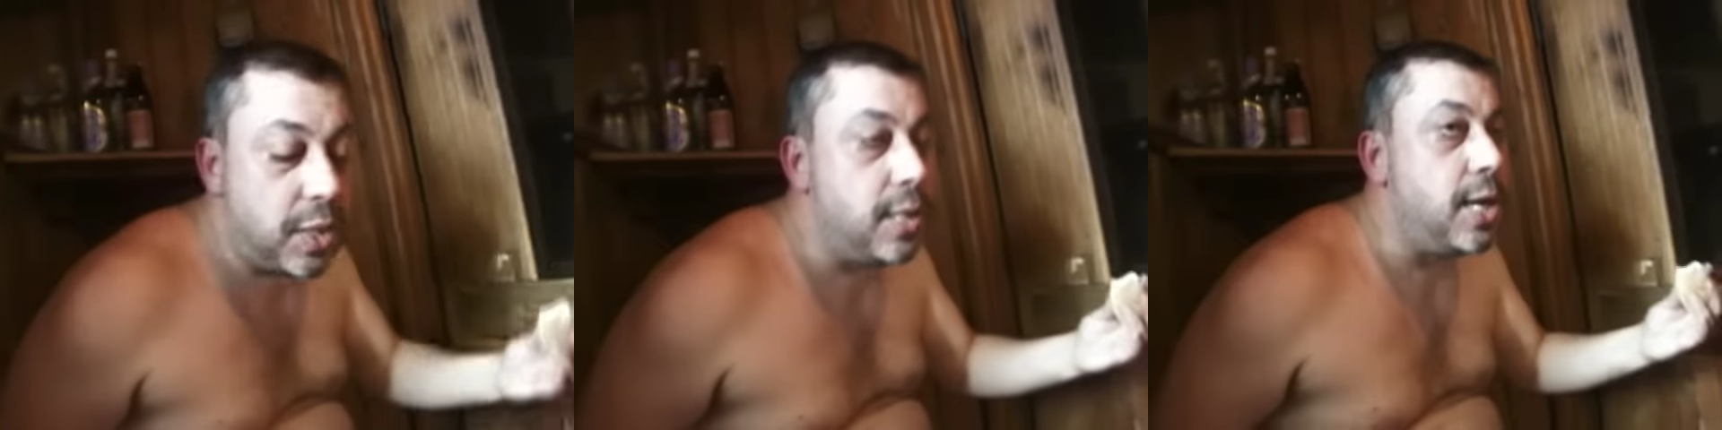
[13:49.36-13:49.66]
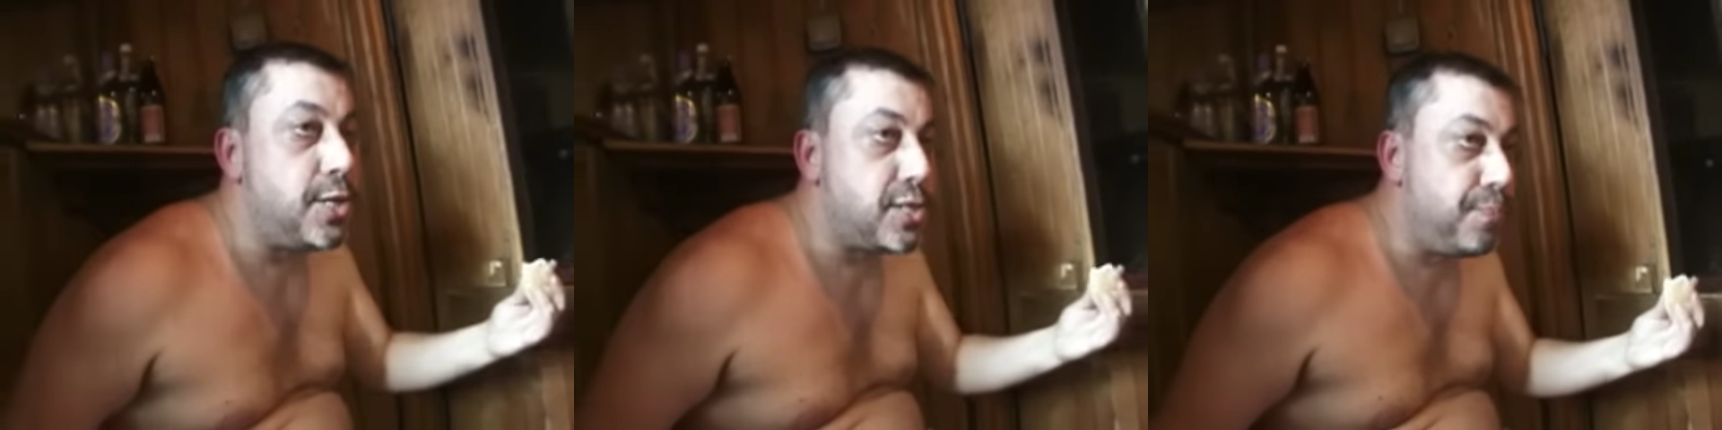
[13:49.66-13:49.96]

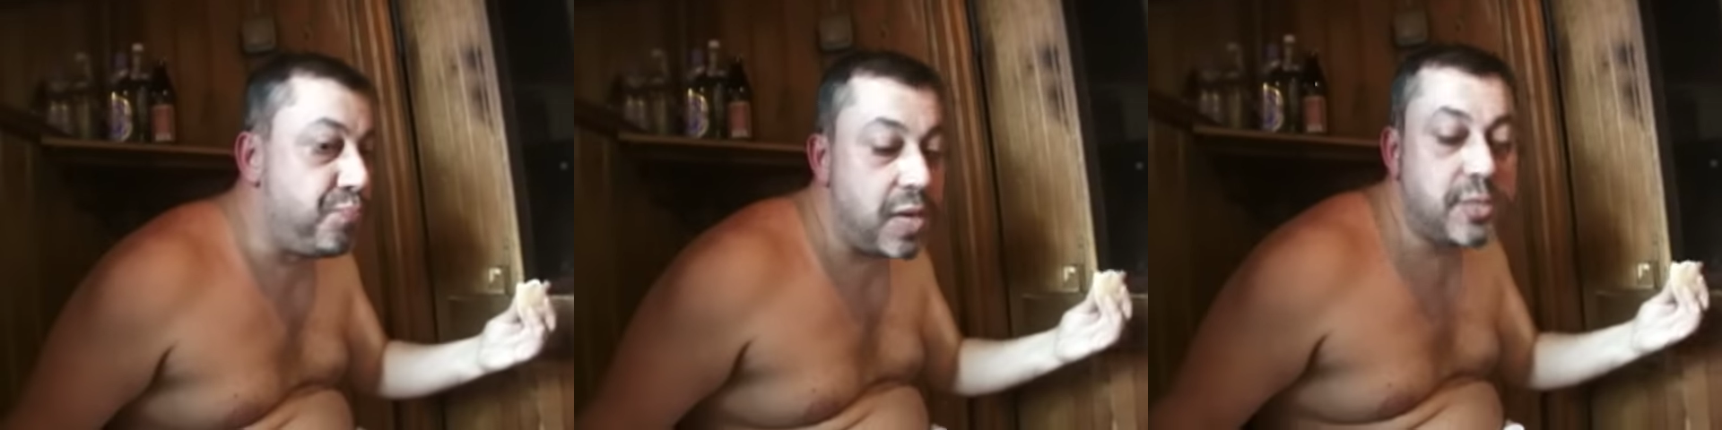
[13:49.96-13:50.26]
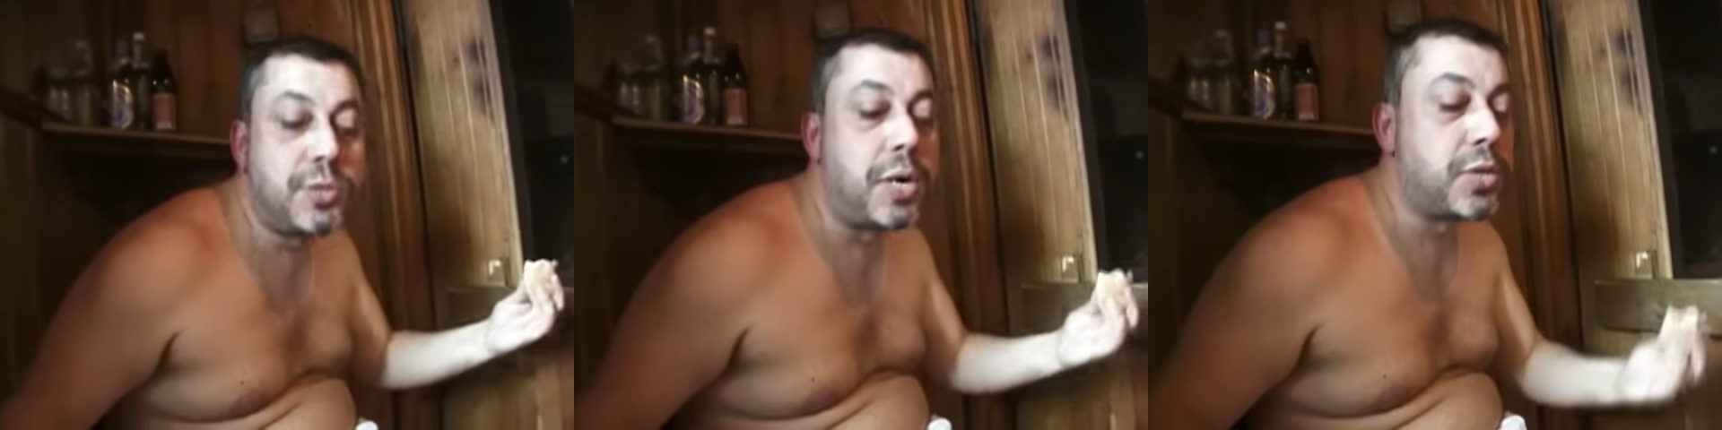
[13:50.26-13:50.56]
Lish.
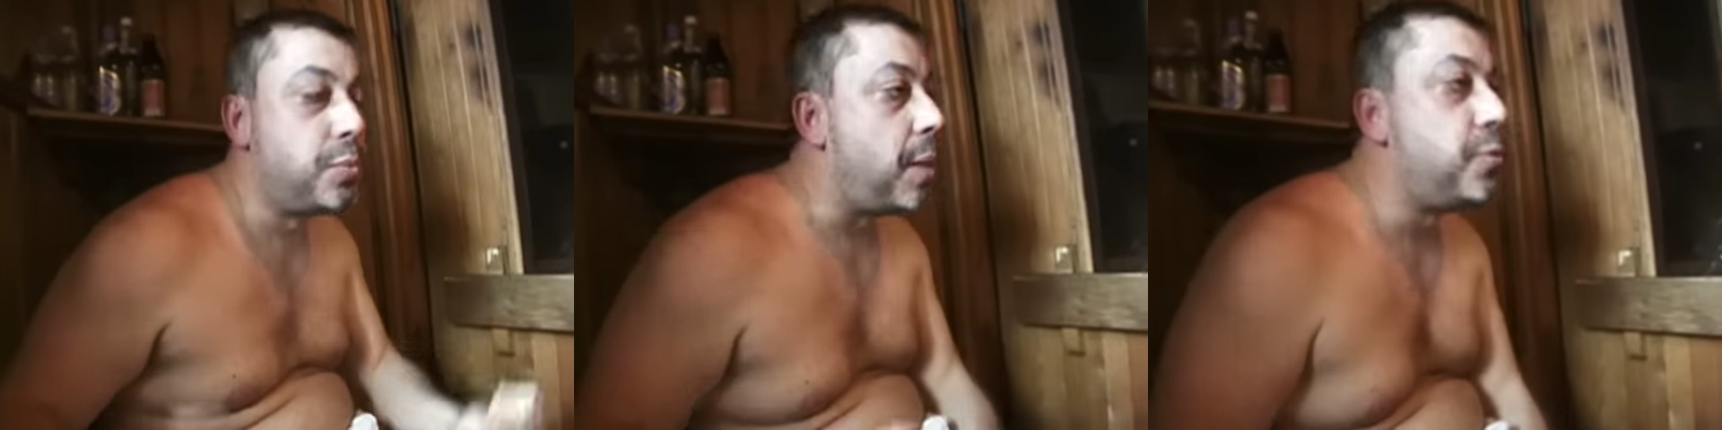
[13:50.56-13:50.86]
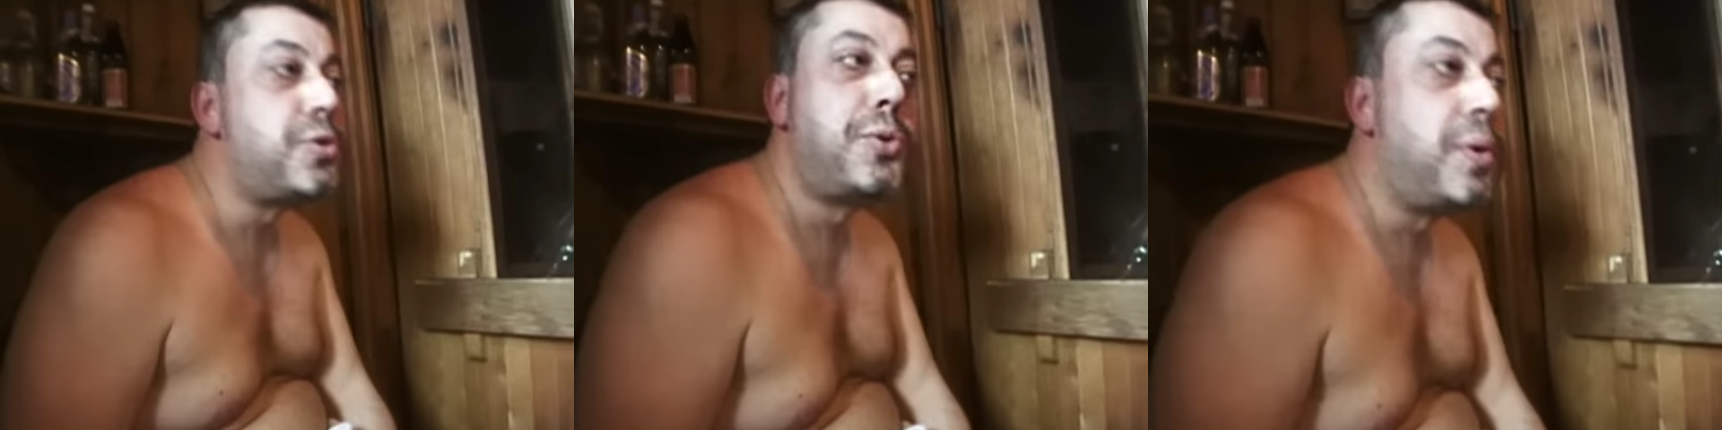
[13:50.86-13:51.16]
That's the Russian one. I'm
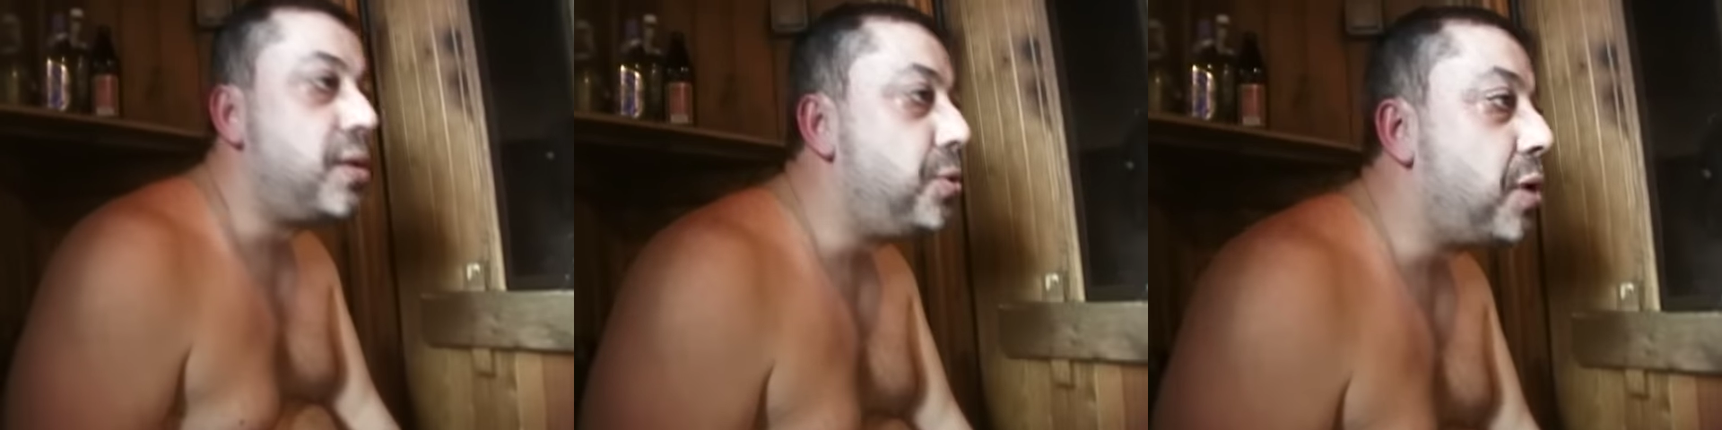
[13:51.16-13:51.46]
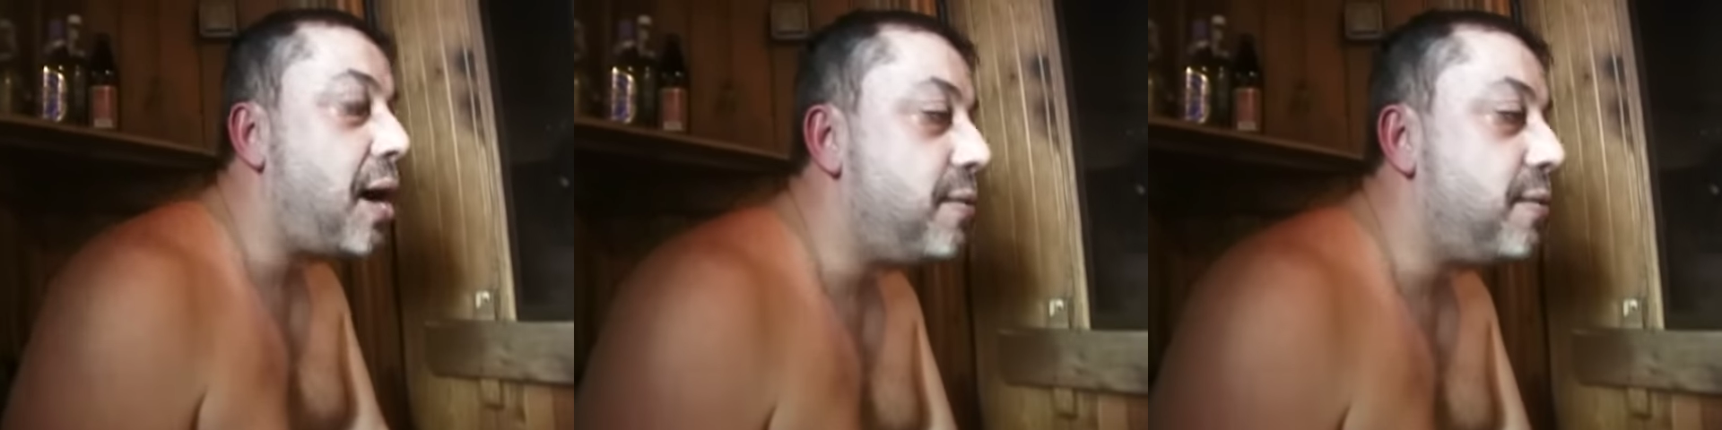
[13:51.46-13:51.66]
not sure whether you